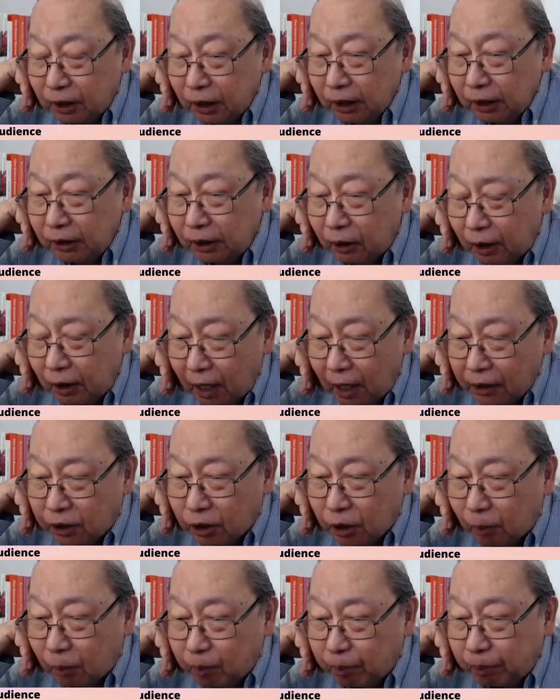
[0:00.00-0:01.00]
in the
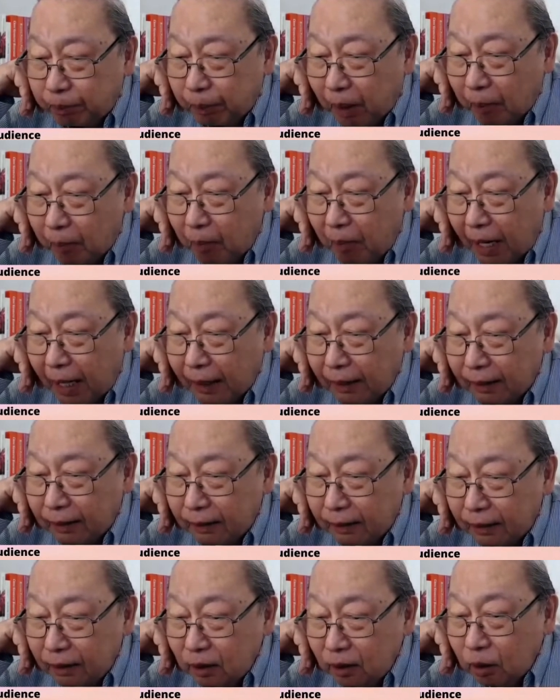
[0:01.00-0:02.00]
rights of
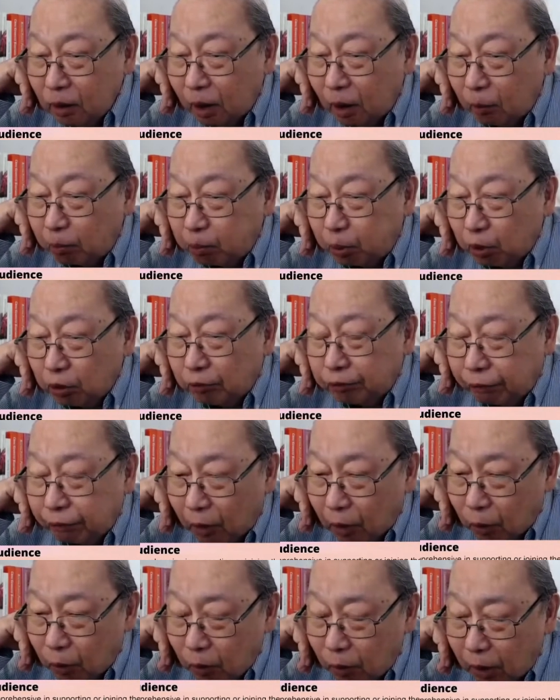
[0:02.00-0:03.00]
man put
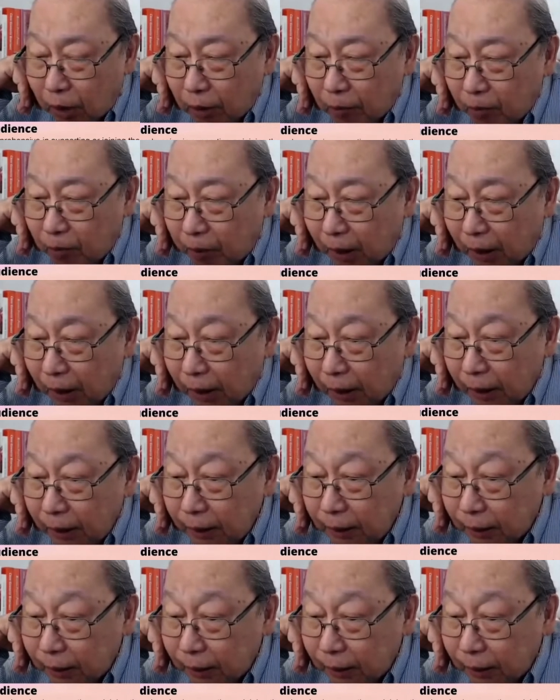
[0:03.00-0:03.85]
forward by